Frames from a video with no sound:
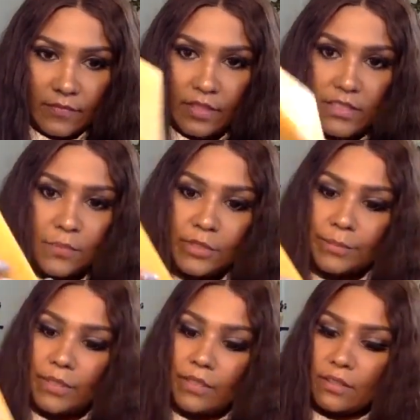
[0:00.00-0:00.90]
It's pretty
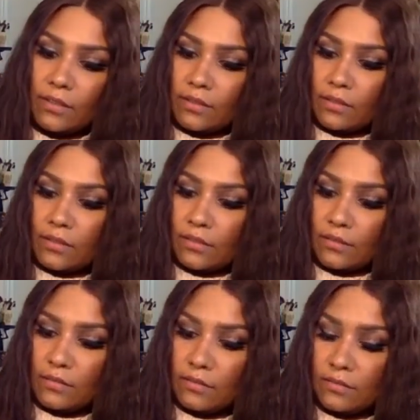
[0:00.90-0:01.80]
big.
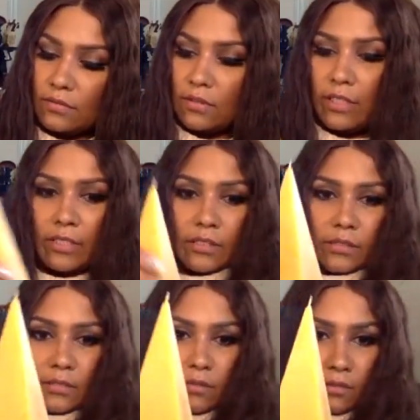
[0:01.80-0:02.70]
Like,
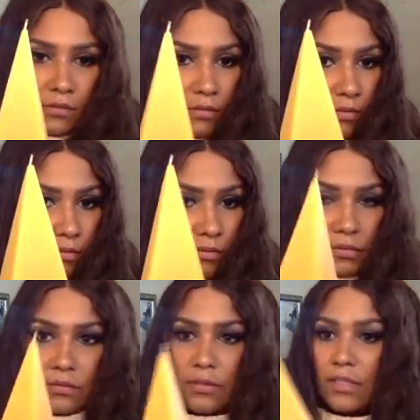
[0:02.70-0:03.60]

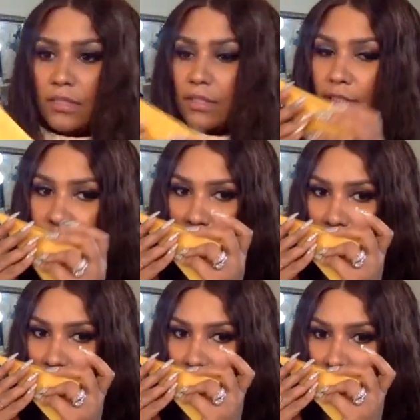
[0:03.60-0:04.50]
that's nice.
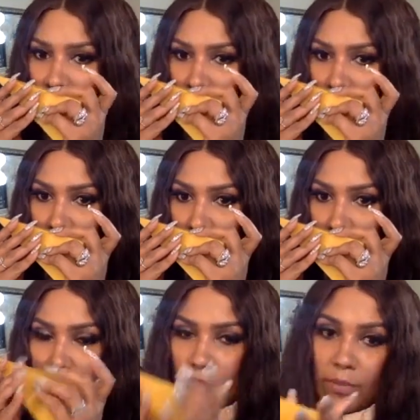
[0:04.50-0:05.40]

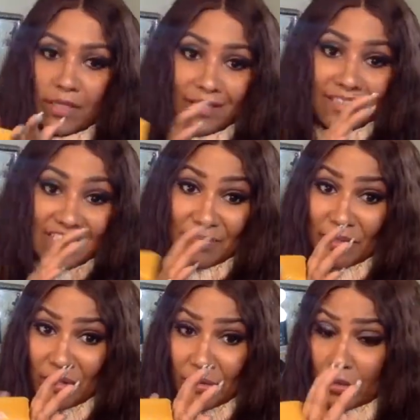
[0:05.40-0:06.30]
Oh my God, the
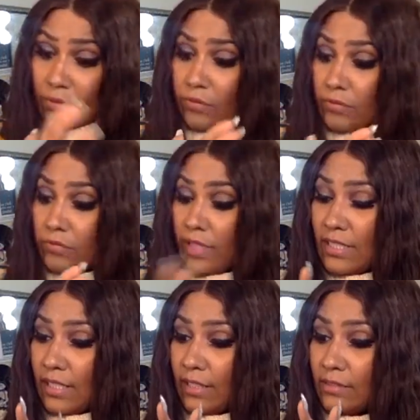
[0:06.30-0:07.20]
smell though.
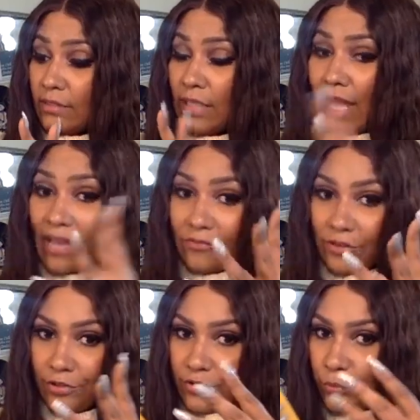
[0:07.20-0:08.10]
It's like the
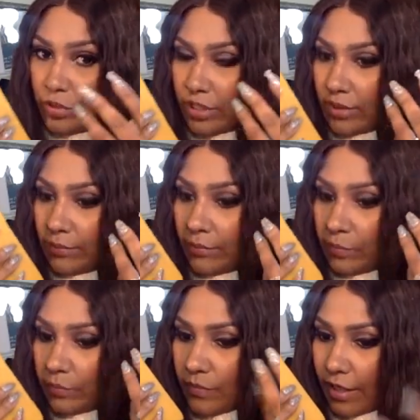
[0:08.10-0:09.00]
lavender is really
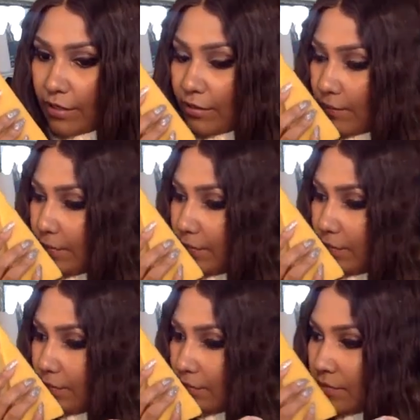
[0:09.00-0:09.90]
there.
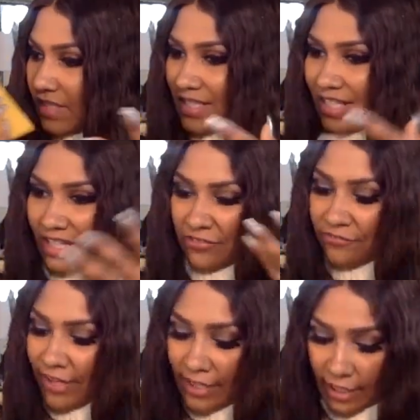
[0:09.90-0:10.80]
It's not like a
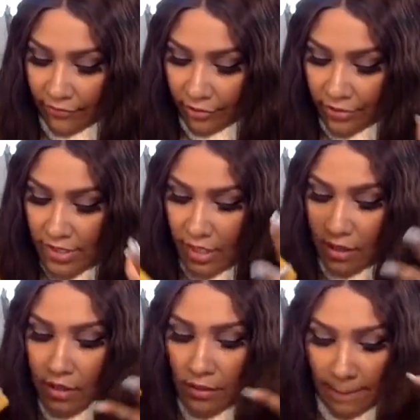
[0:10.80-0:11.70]
faint lavender. It's like
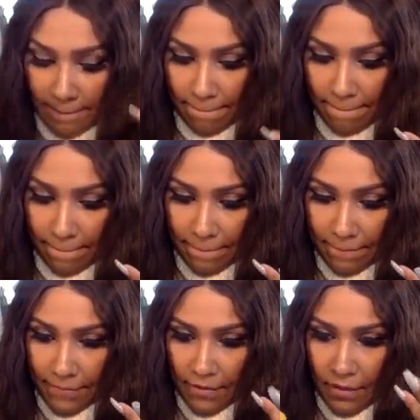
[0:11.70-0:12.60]
a
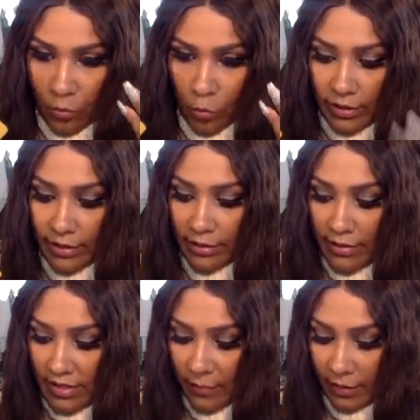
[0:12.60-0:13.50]
really good
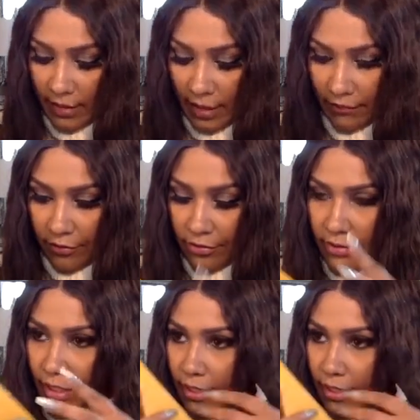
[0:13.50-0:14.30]
smelling lavender.